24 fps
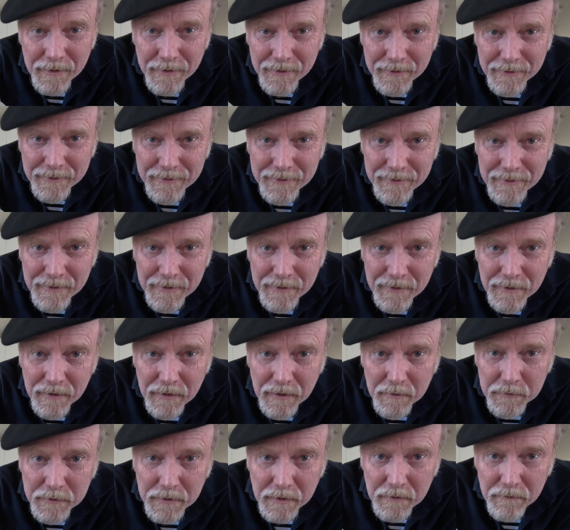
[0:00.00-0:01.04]
like,
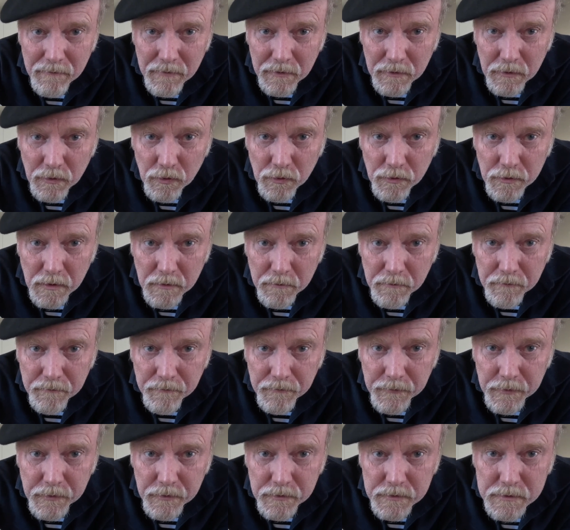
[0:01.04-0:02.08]
kind of a curled up
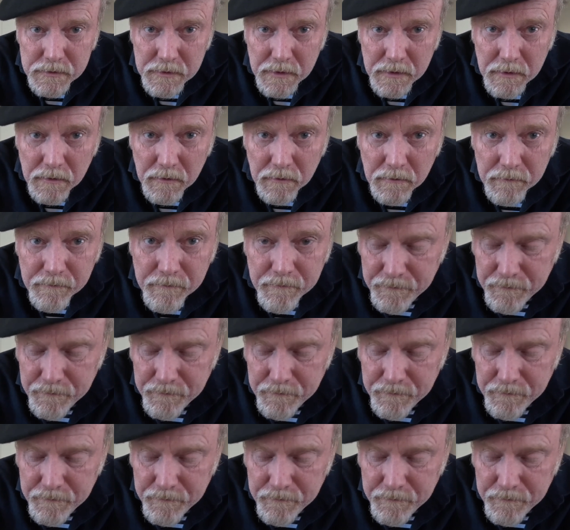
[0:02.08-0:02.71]
little snail.